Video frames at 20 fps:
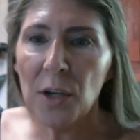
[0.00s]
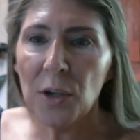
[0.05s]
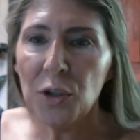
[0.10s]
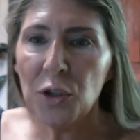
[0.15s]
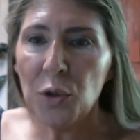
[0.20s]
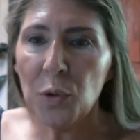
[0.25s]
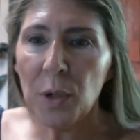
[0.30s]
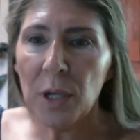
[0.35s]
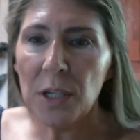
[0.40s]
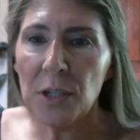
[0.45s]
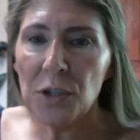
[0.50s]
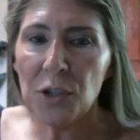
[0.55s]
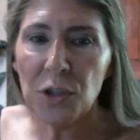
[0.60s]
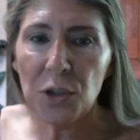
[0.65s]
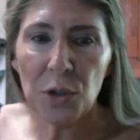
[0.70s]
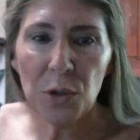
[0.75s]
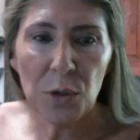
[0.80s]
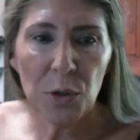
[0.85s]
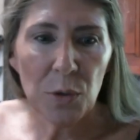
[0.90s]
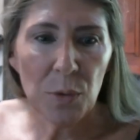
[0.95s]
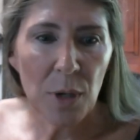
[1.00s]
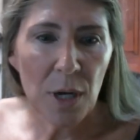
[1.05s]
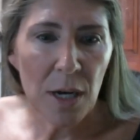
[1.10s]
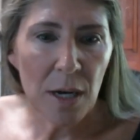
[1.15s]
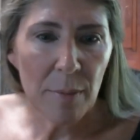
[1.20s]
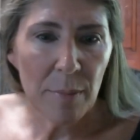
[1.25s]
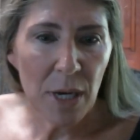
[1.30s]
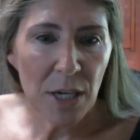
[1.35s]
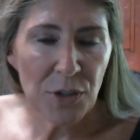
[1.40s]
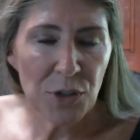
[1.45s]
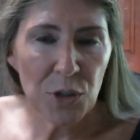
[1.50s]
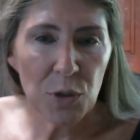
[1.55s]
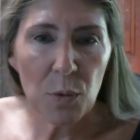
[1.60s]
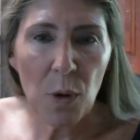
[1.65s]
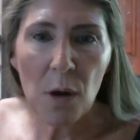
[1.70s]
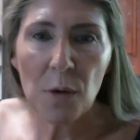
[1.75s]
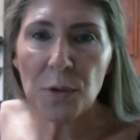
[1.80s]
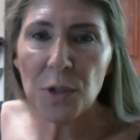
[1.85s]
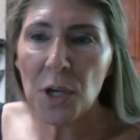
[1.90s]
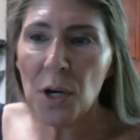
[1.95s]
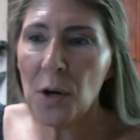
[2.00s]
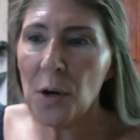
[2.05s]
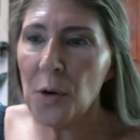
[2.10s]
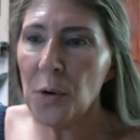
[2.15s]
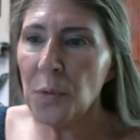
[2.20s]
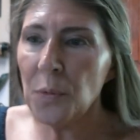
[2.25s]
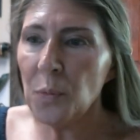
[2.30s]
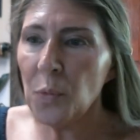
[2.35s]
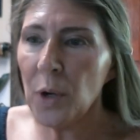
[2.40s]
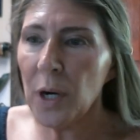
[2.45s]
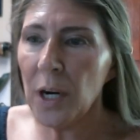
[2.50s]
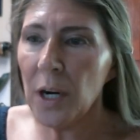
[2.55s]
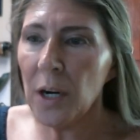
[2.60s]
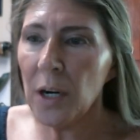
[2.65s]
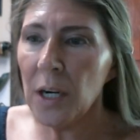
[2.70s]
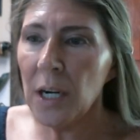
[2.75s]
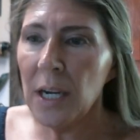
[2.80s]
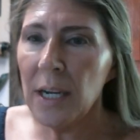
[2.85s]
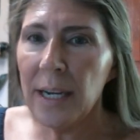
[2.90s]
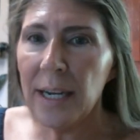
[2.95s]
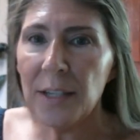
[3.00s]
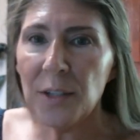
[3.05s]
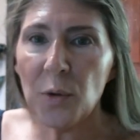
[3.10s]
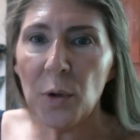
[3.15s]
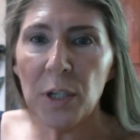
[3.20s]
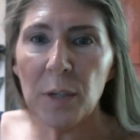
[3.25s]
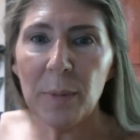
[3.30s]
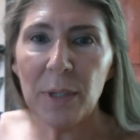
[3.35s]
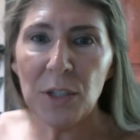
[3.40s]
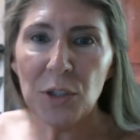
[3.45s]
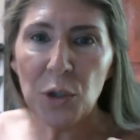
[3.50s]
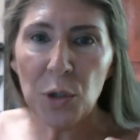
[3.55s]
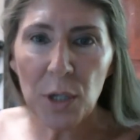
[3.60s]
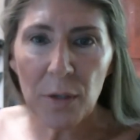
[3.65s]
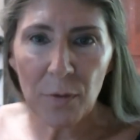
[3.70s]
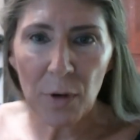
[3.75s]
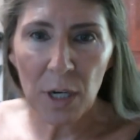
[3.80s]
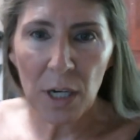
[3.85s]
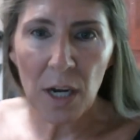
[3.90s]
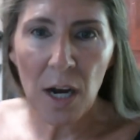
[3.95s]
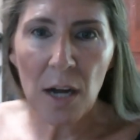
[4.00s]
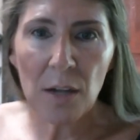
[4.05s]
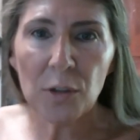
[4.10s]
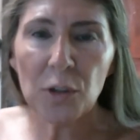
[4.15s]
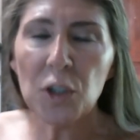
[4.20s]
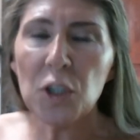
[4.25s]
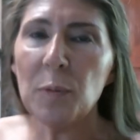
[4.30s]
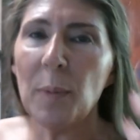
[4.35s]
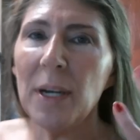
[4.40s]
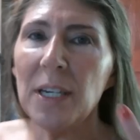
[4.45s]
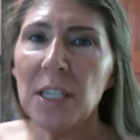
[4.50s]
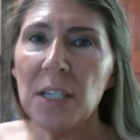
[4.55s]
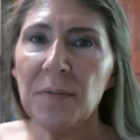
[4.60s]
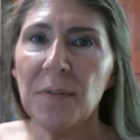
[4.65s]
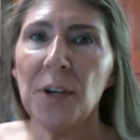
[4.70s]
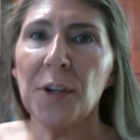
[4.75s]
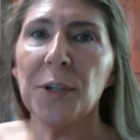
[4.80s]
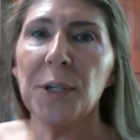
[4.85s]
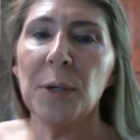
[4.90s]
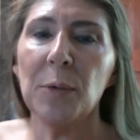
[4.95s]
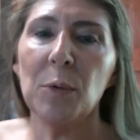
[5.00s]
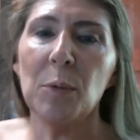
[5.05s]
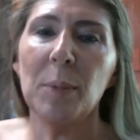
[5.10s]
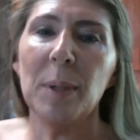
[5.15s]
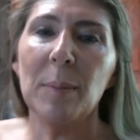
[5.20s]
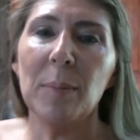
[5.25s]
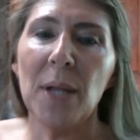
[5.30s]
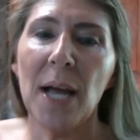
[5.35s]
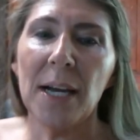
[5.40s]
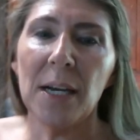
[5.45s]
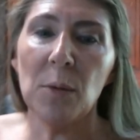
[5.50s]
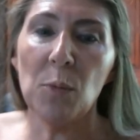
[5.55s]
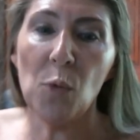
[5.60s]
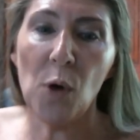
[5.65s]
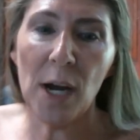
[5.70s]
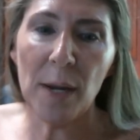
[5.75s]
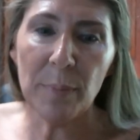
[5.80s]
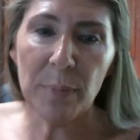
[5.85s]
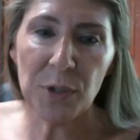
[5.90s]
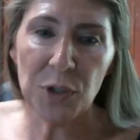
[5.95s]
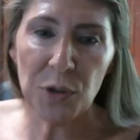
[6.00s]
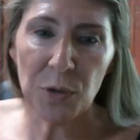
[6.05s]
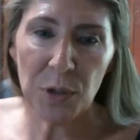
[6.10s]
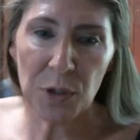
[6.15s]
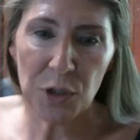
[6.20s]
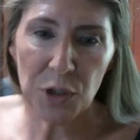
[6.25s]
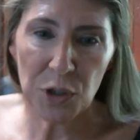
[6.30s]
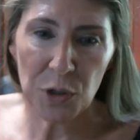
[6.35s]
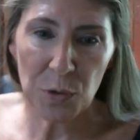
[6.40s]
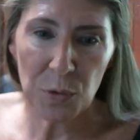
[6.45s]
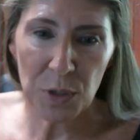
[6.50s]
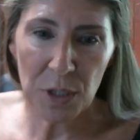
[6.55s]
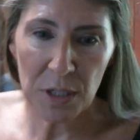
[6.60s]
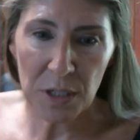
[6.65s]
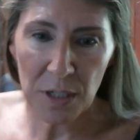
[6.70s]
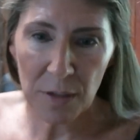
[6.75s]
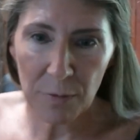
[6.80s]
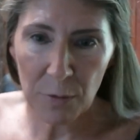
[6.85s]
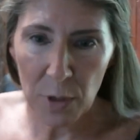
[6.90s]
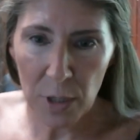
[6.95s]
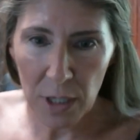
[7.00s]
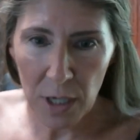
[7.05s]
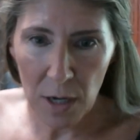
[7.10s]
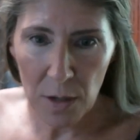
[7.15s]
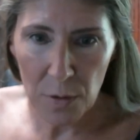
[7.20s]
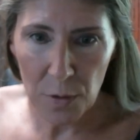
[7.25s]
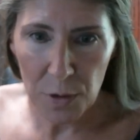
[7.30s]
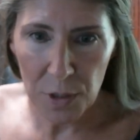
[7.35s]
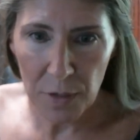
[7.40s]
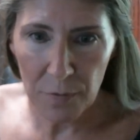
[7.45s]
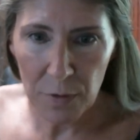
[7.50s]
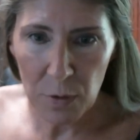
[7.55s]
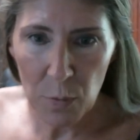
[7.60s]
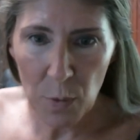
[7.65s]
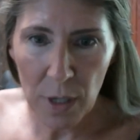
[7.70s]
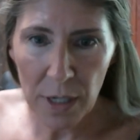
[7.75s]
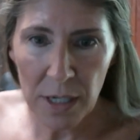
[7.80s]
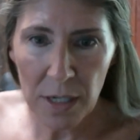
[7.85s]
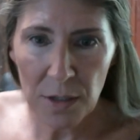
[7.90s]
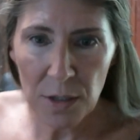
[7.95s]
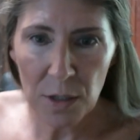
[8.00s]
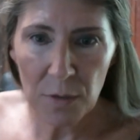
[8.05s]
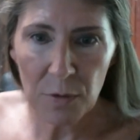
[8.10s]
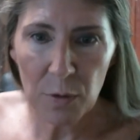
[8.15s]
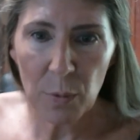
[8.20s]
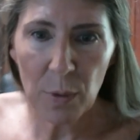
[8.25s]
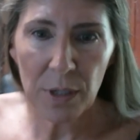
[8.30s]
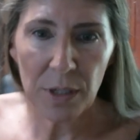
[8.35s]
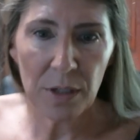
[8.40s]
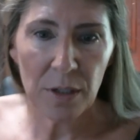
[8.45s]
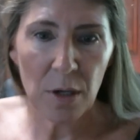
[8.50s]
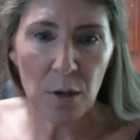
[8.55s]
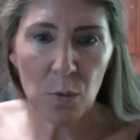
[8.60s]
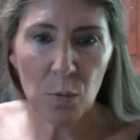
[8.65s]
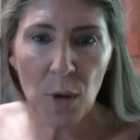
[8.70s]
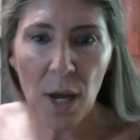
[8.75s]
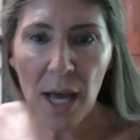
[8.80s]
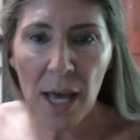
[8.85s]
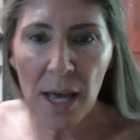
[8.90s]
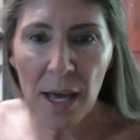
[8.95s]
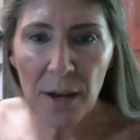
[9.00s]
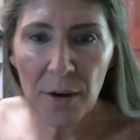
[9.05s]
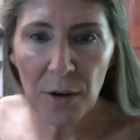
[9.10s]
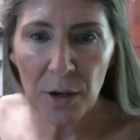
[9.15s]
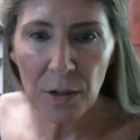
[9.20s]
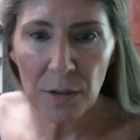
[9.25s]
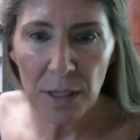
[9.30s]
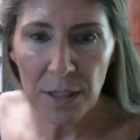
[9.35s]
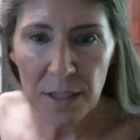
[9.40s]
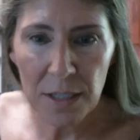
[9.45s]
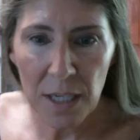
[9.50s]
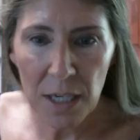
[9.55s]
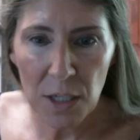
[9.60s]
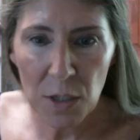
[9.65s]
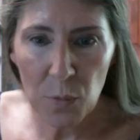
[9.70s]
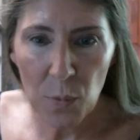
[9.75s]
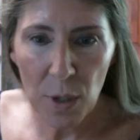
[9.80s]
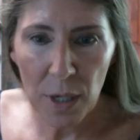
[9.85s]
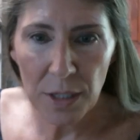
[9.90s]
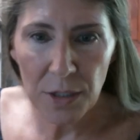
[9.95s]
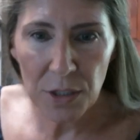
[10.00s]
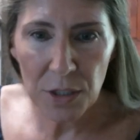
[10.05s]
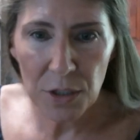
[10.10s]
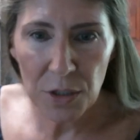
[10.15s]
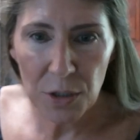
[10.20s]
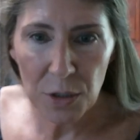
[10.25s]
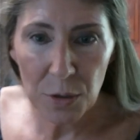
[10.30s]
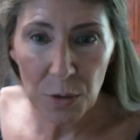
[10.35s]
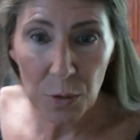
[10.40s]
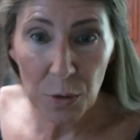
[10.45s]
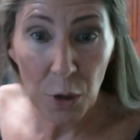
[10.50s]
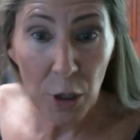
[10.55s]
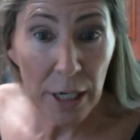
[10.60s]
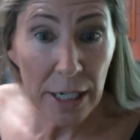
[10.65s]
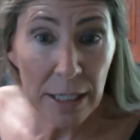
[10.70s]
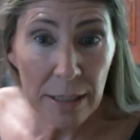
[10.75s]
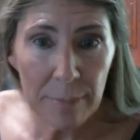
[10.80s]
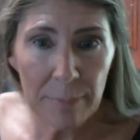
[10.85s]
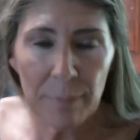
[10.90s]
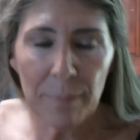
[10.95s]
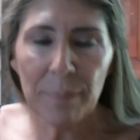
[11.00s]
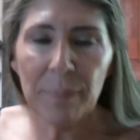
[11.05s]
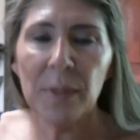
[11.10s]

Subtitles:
You can do a duotone where it's going to be two different colors. By default, it will be black and white, but you could choose different colors if you wanted. So if you wanted to go red, or let's say you want to do green.